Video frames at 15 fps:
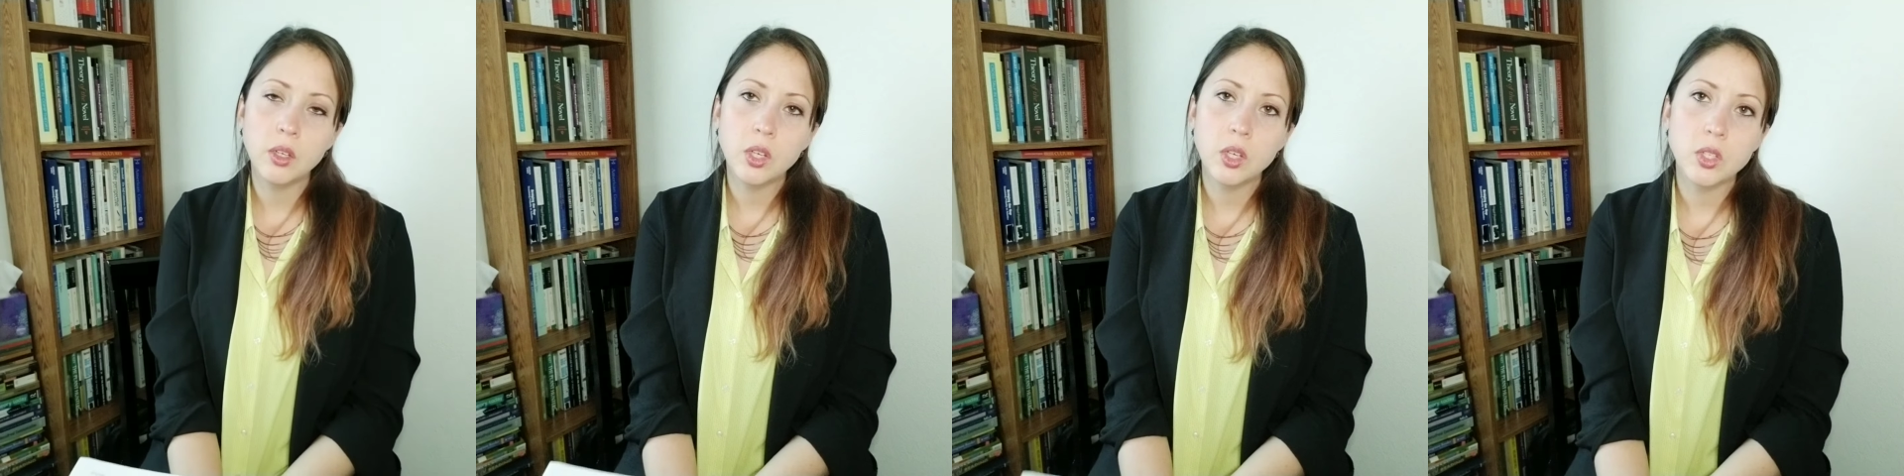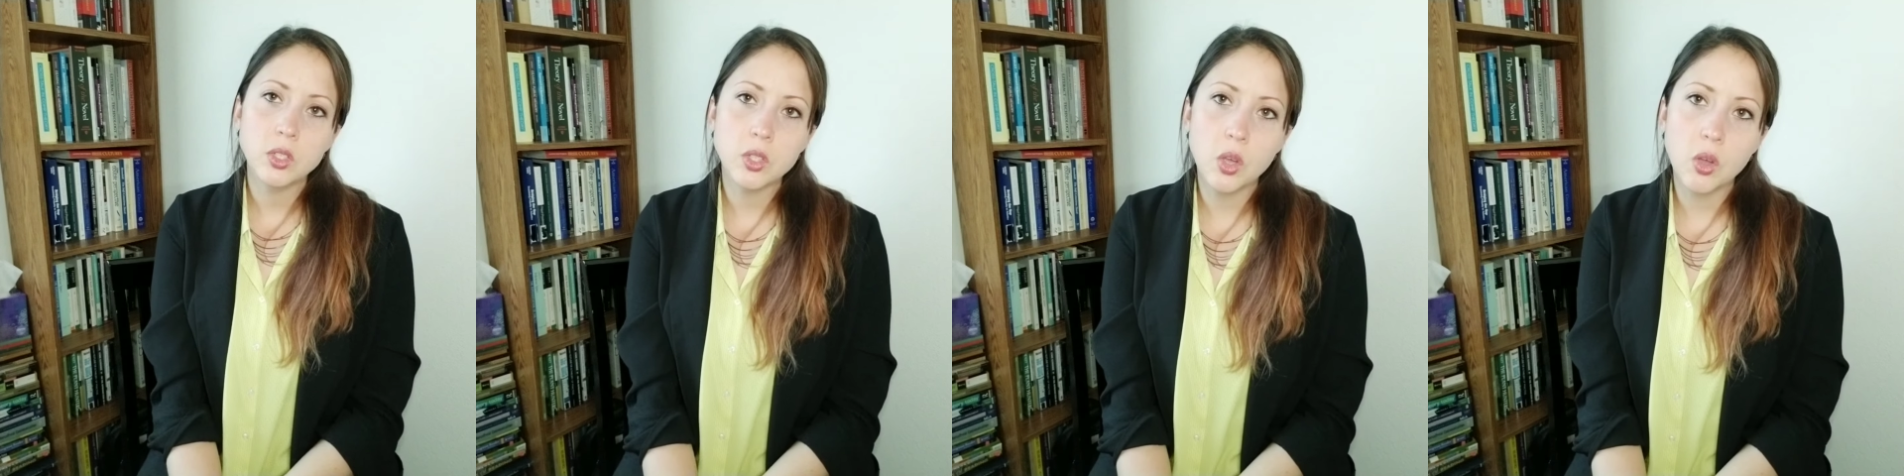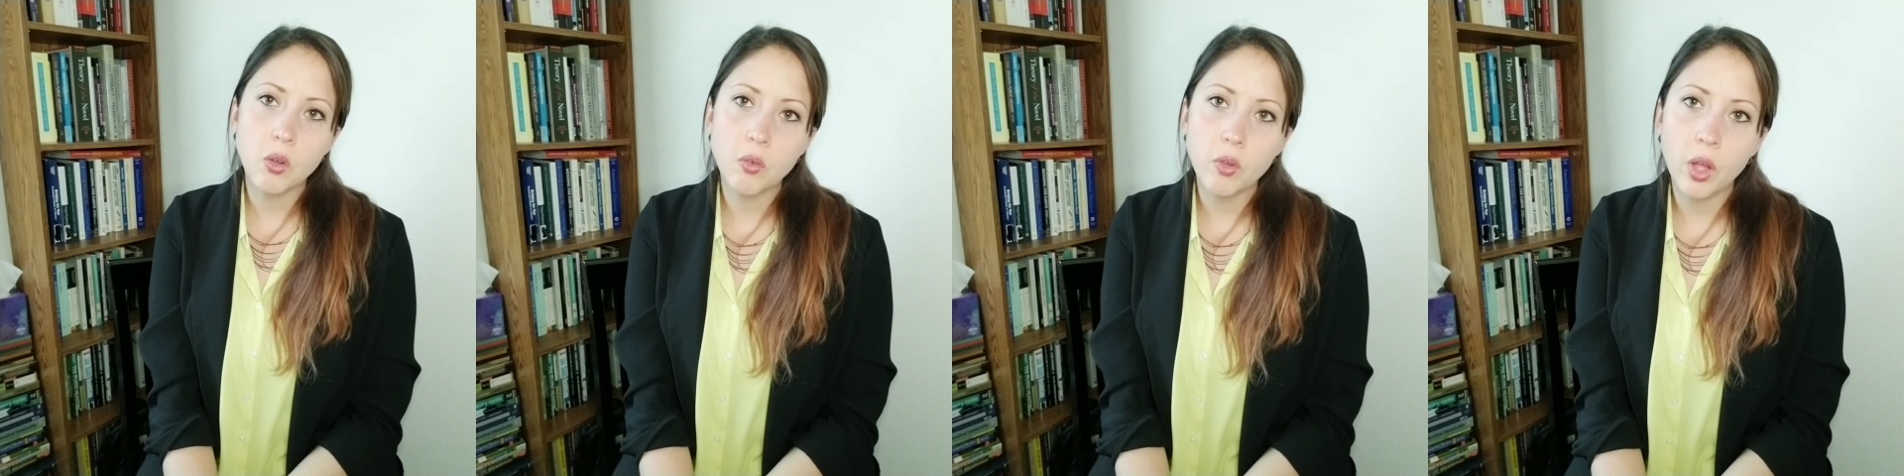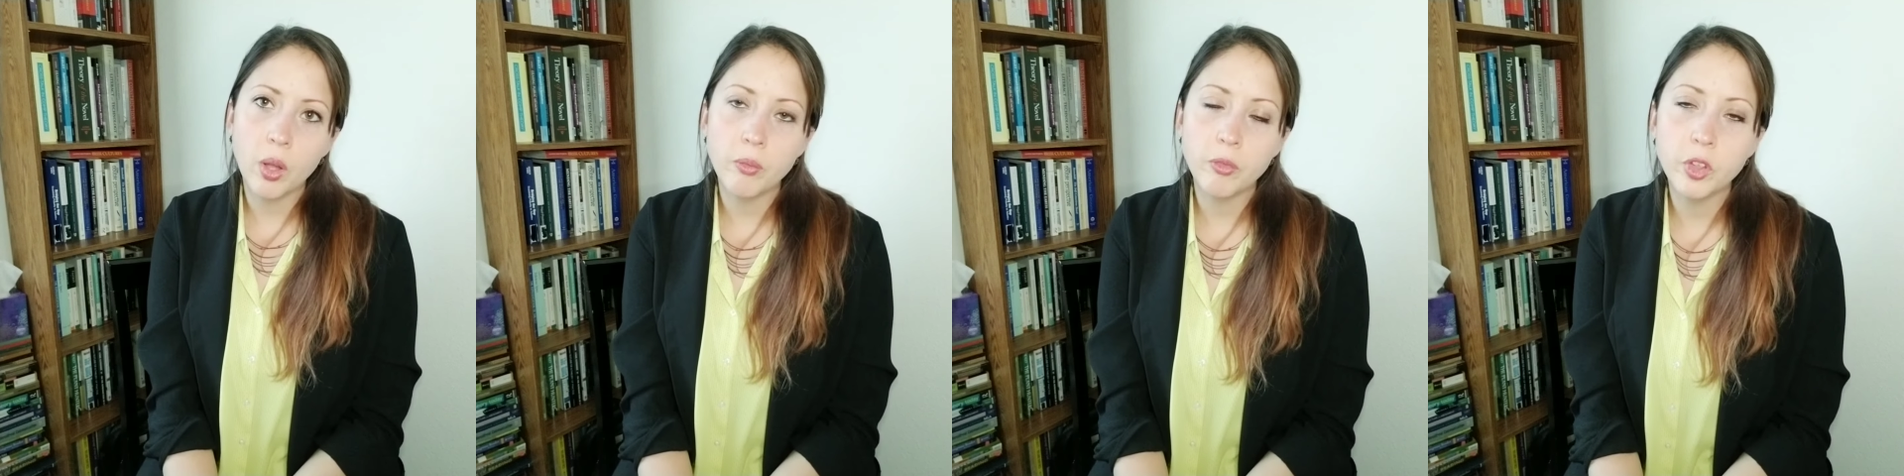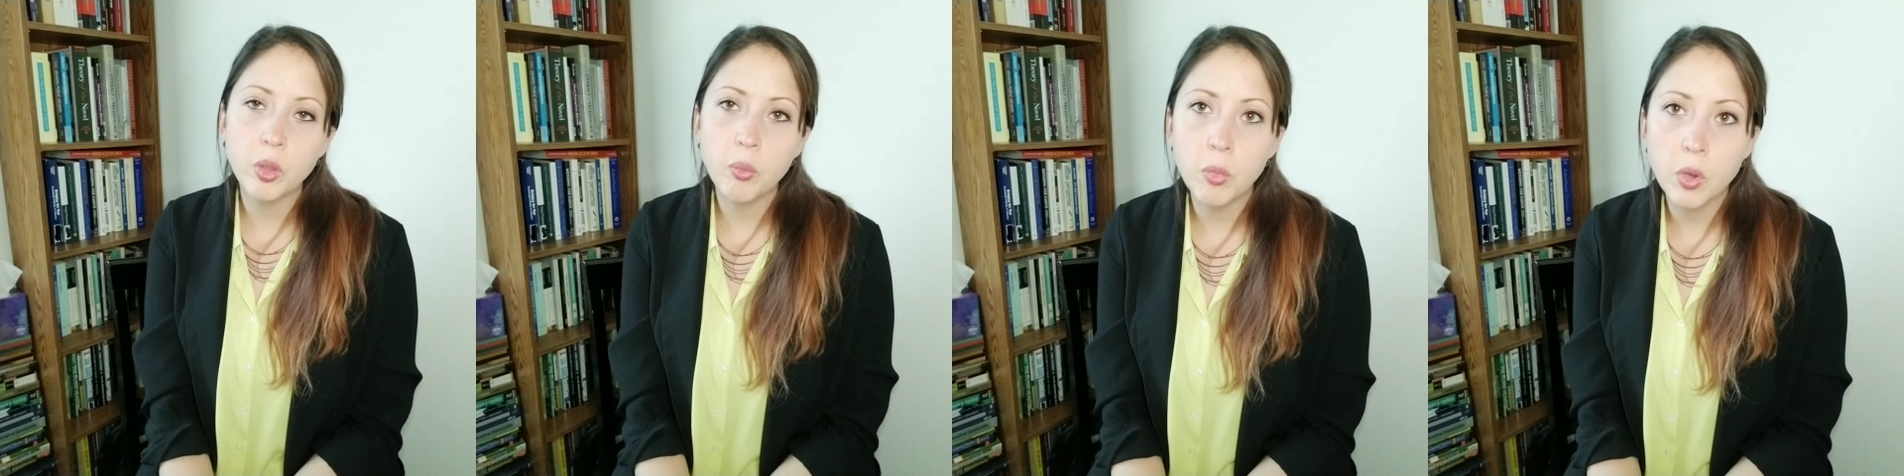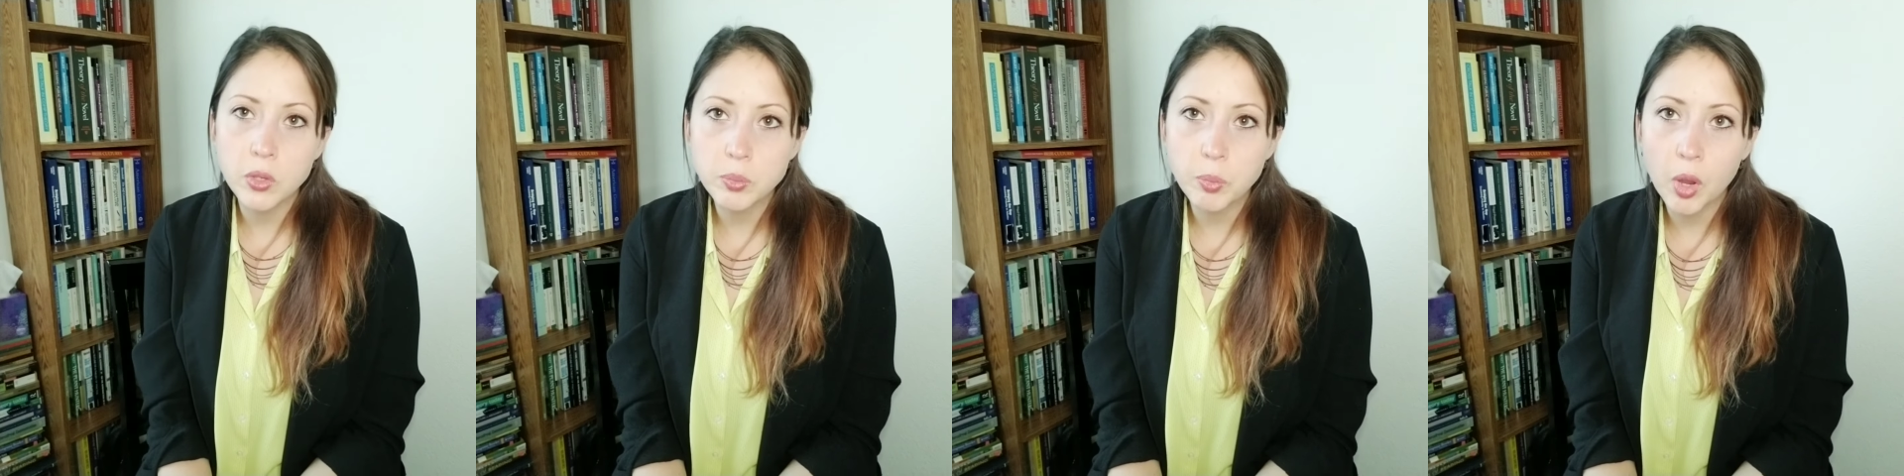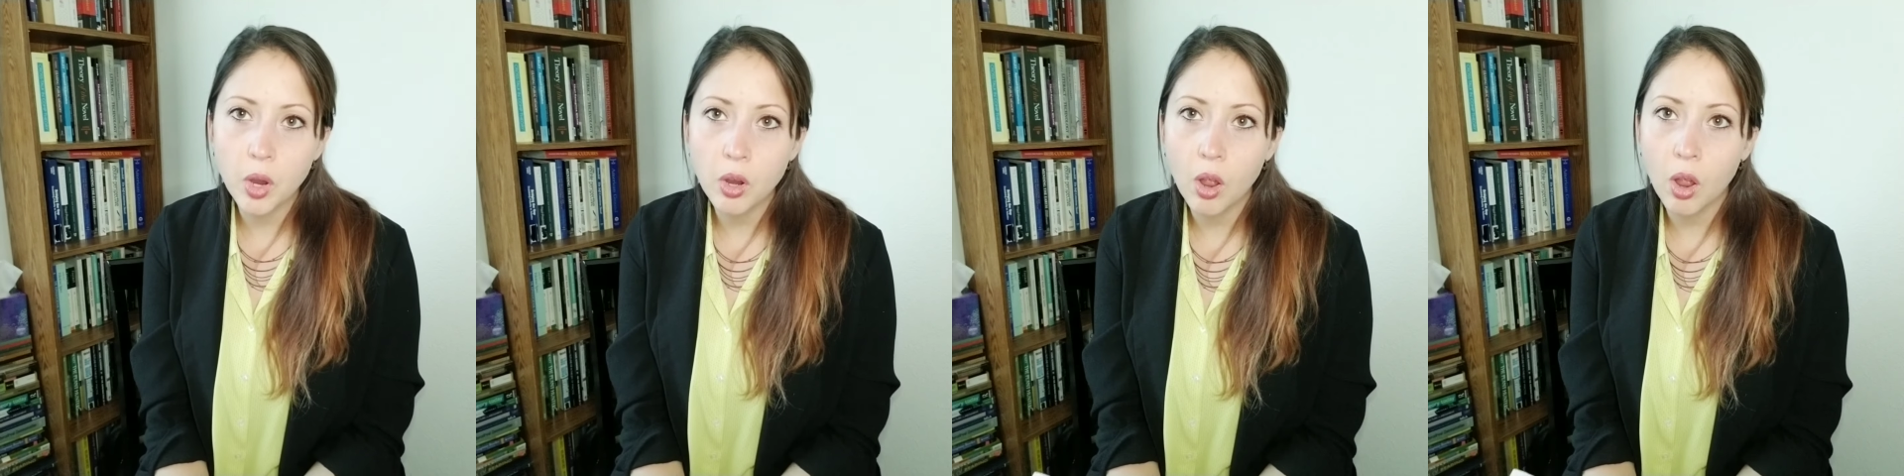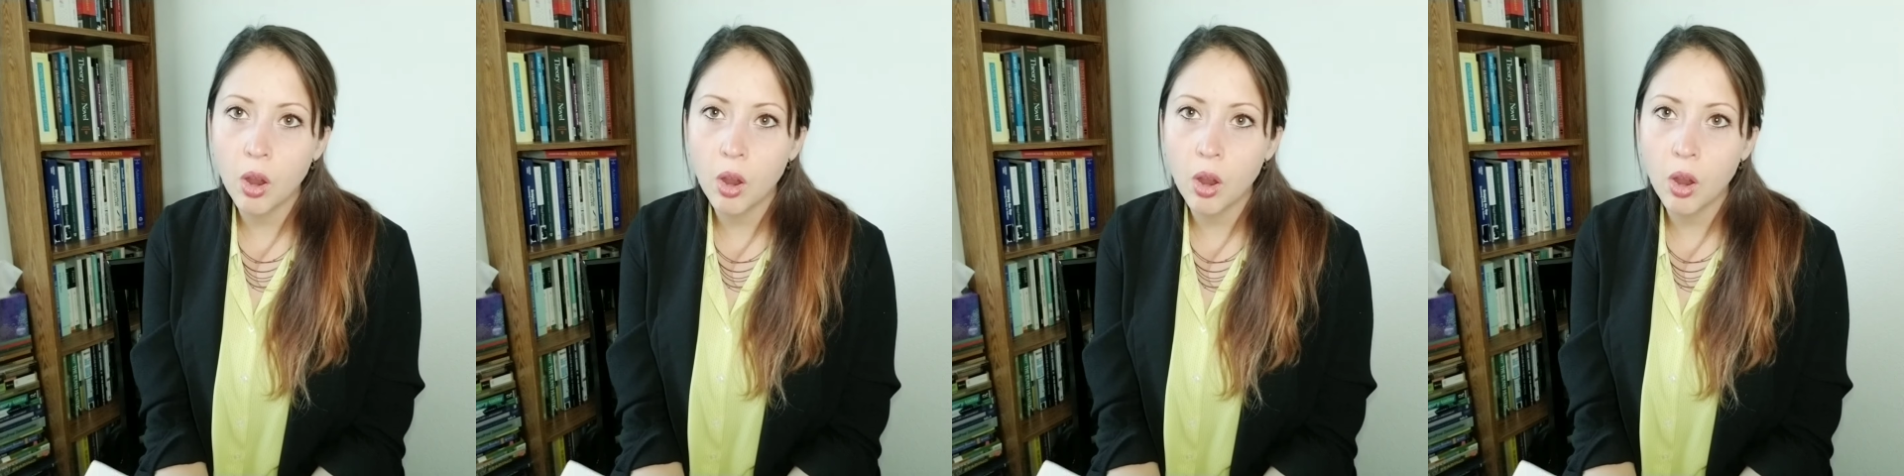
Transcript: So for the most part,